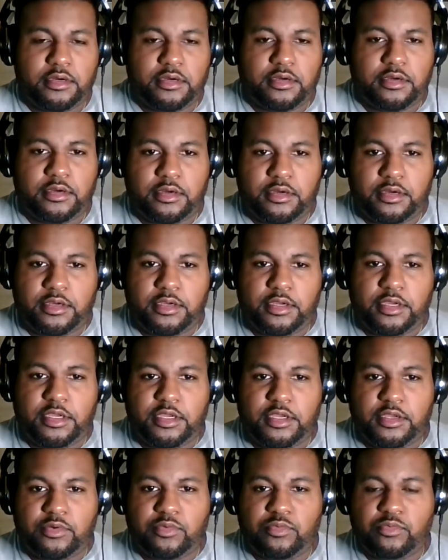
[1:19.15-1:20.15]

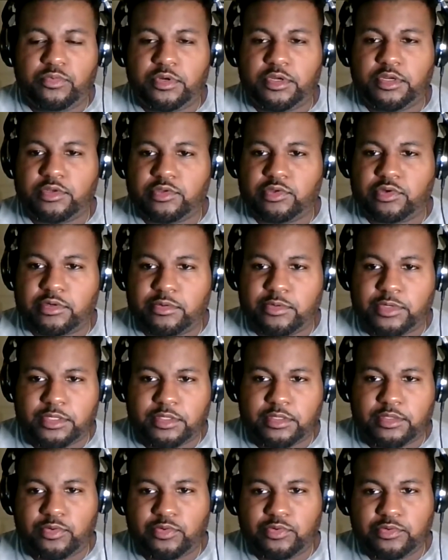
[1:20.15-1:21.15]
And we're going to talk
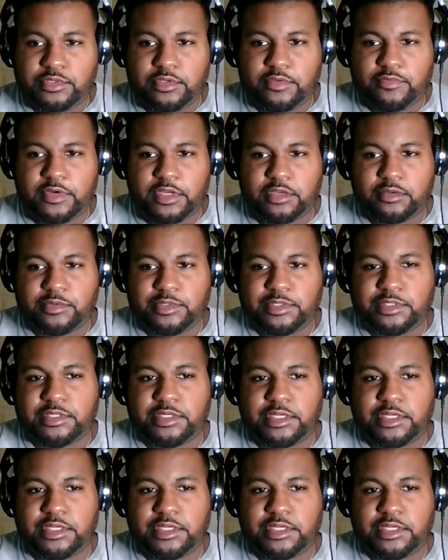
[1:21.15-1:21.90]
about those developments.